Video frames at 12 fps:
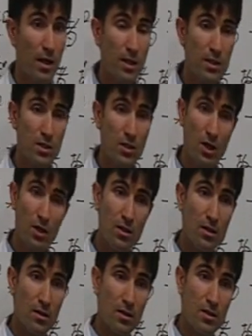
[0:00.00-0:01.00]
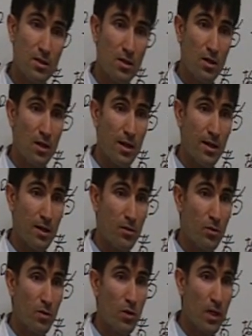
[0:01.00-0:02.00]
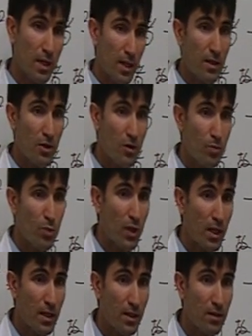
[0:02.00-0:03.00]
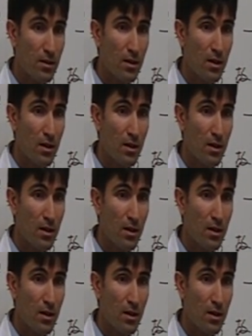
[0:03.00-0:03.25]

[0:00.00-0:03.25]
It's not like we want to get her pregnant